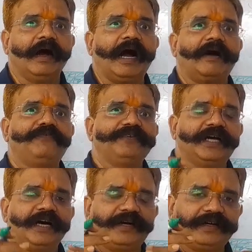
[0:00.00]
of
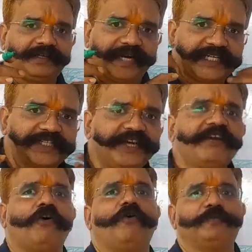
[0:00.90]
the
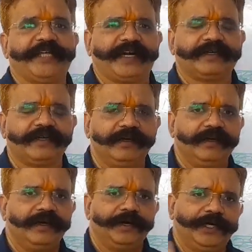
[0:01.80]
testing object.
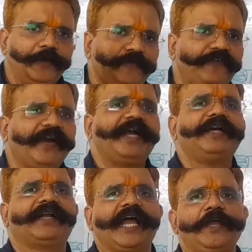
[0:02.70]

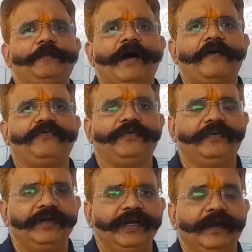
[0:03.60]
Different type of
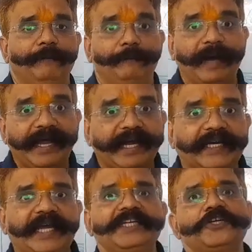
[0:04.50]

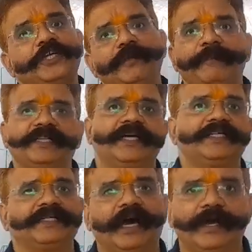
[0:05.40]
magnetization
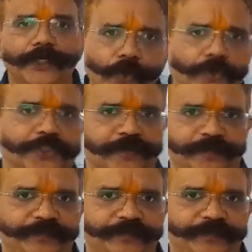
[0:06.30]
methods are used.